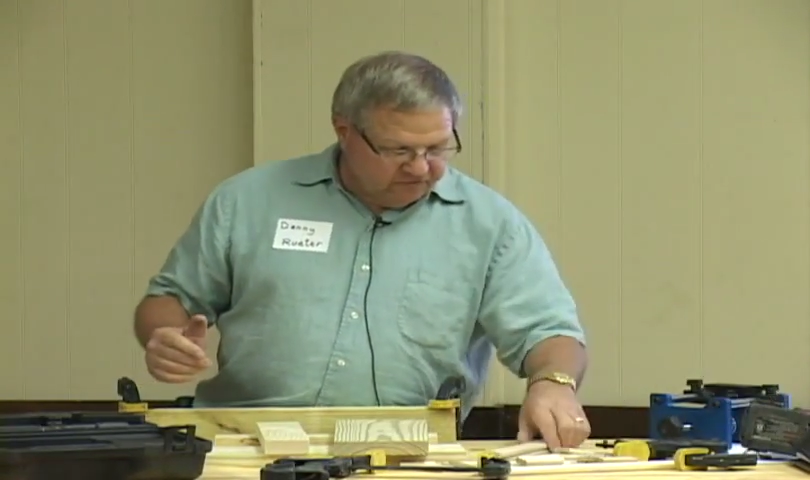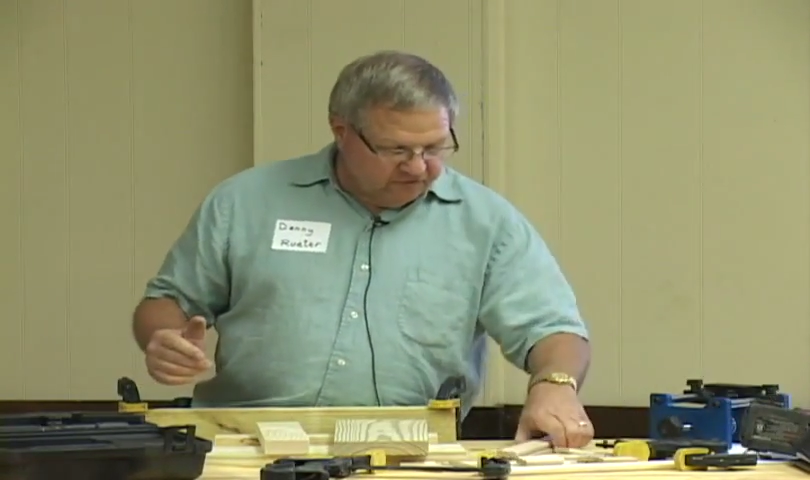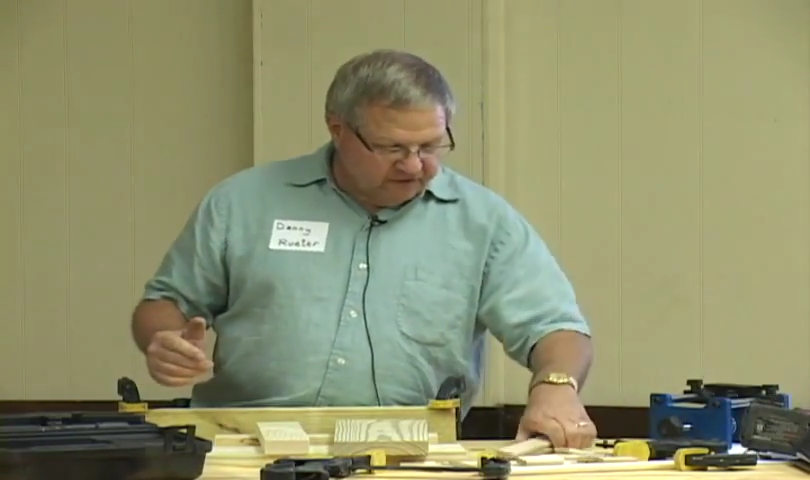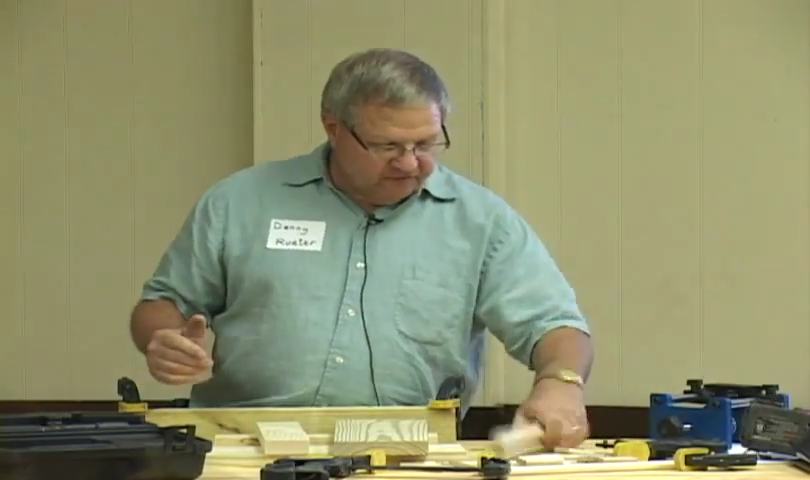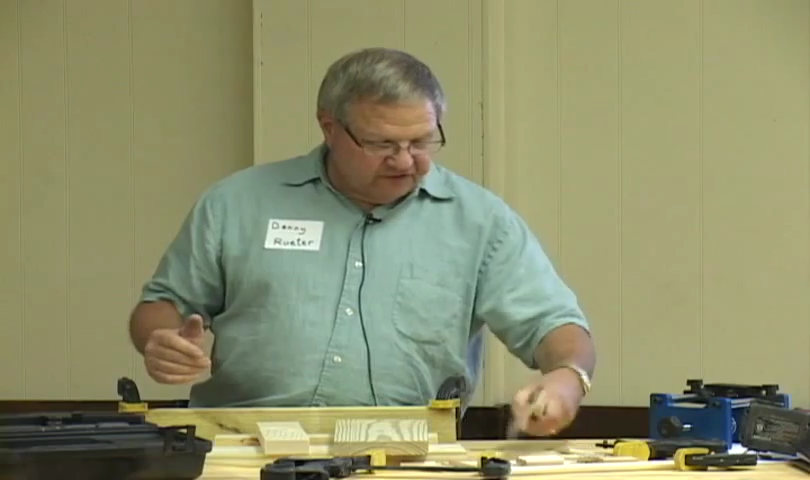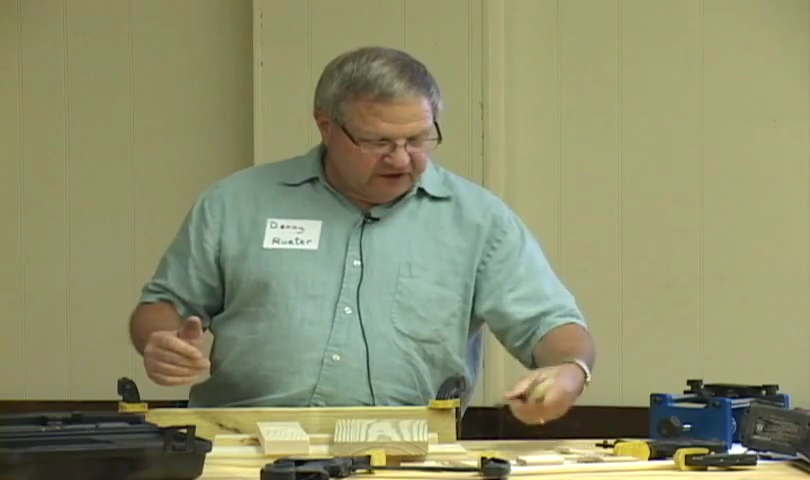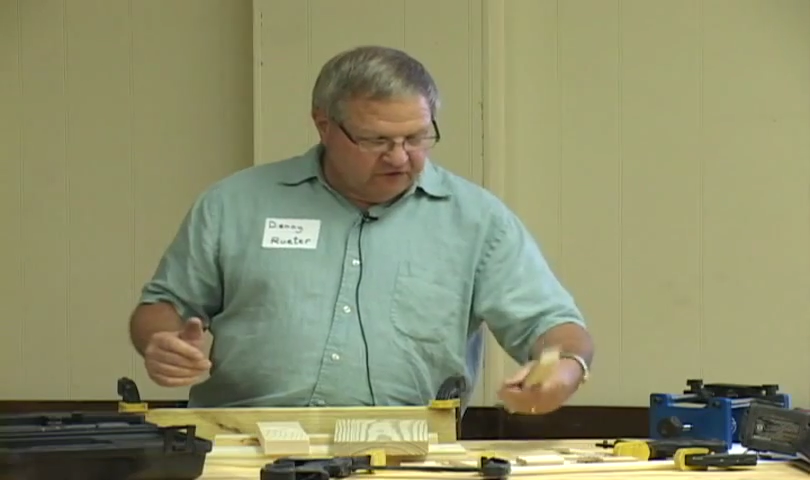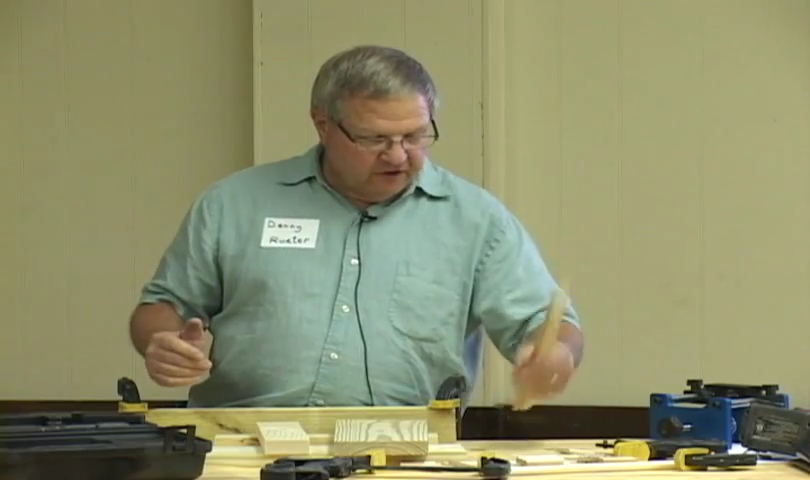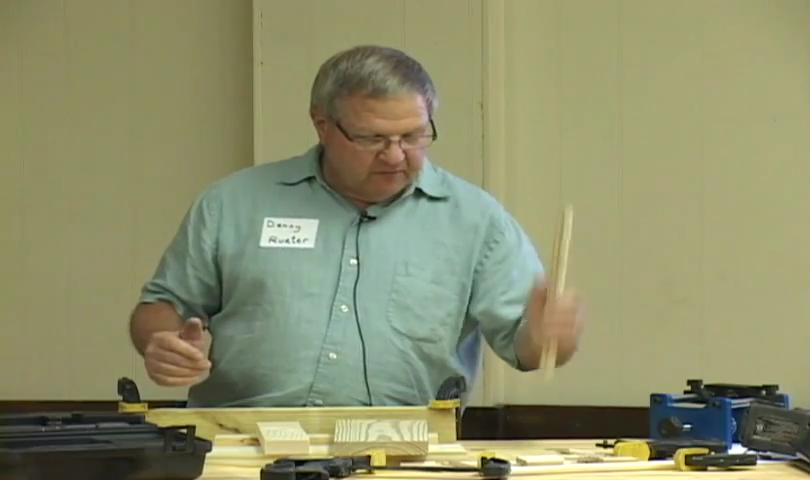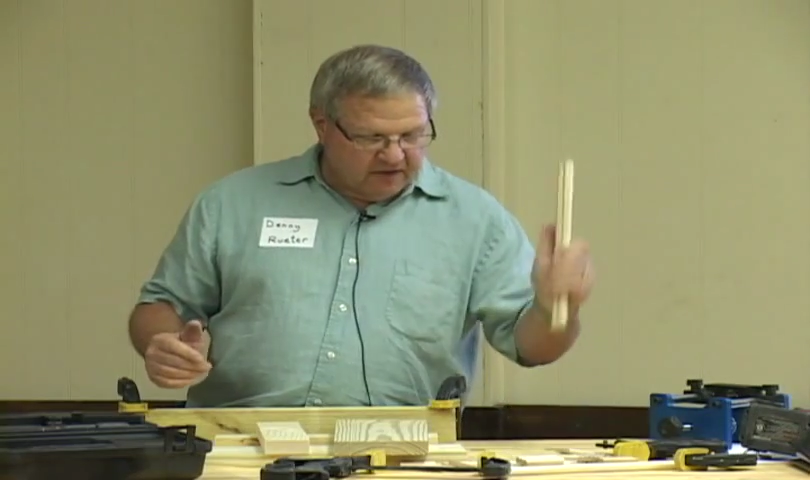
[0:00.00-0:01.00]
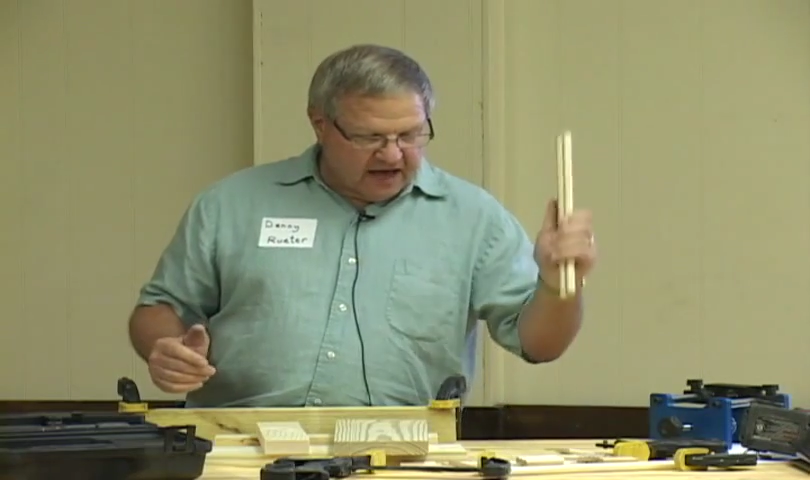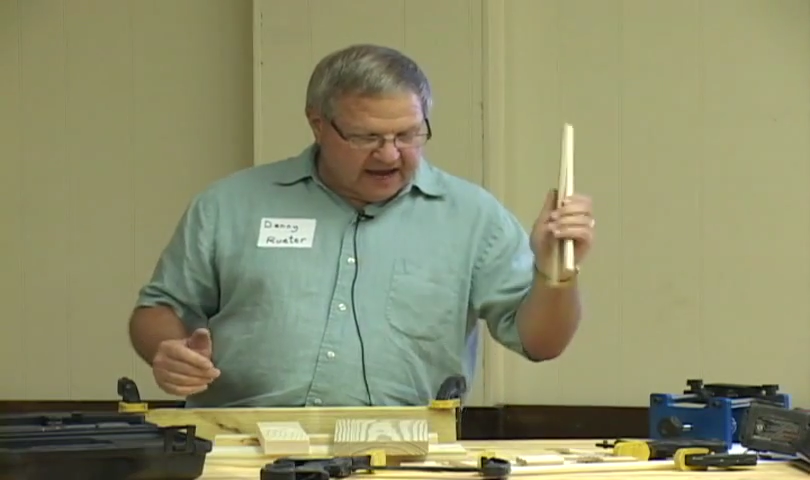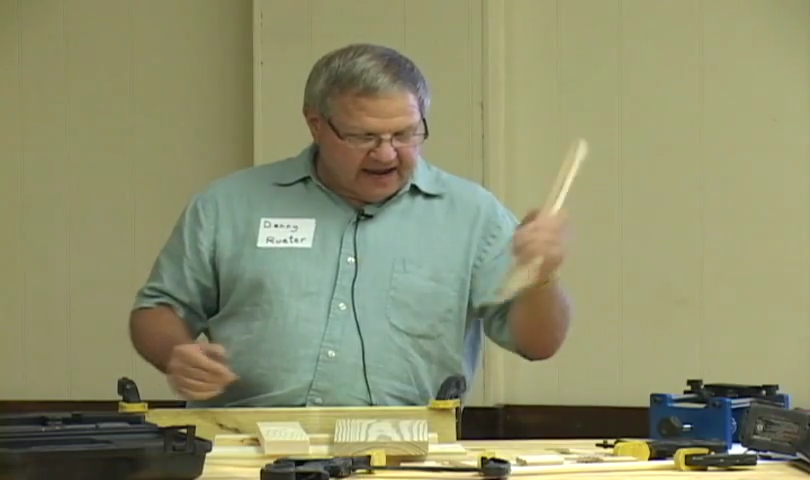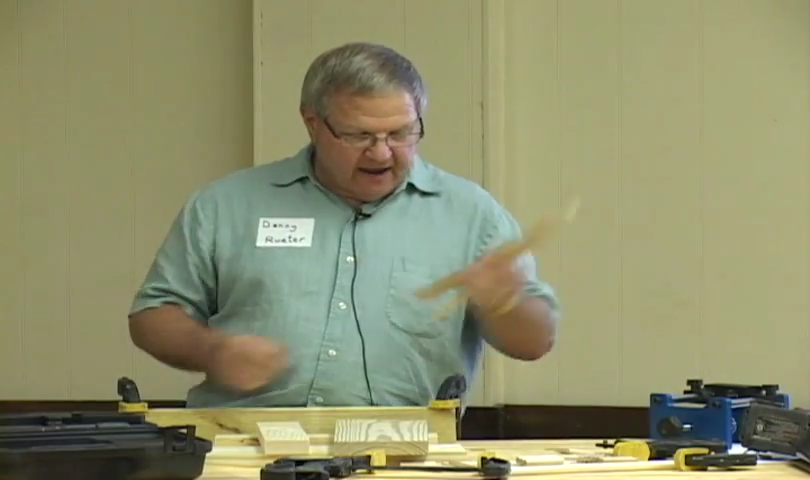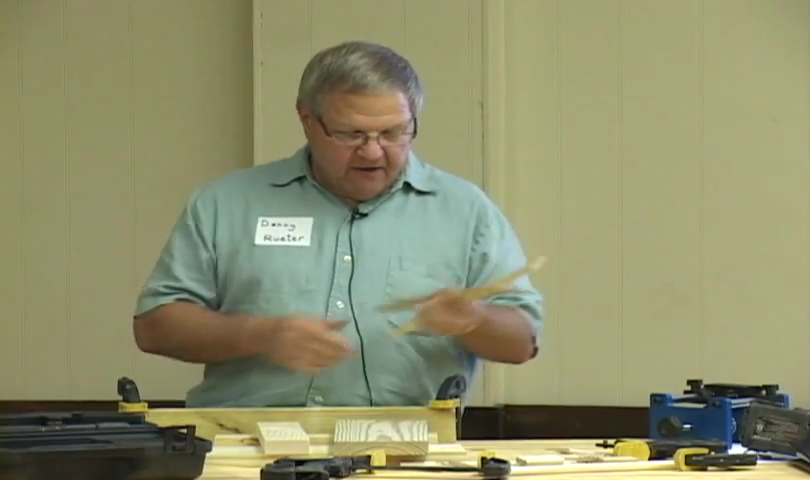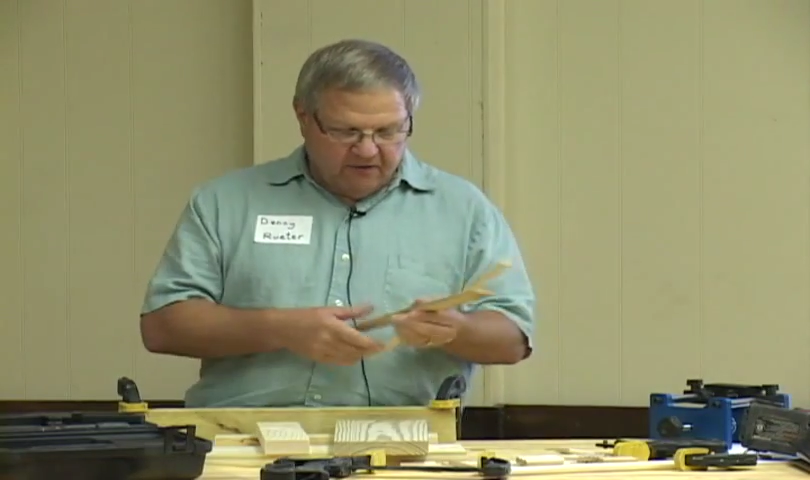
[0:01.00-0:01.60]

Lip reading: you can see you can buy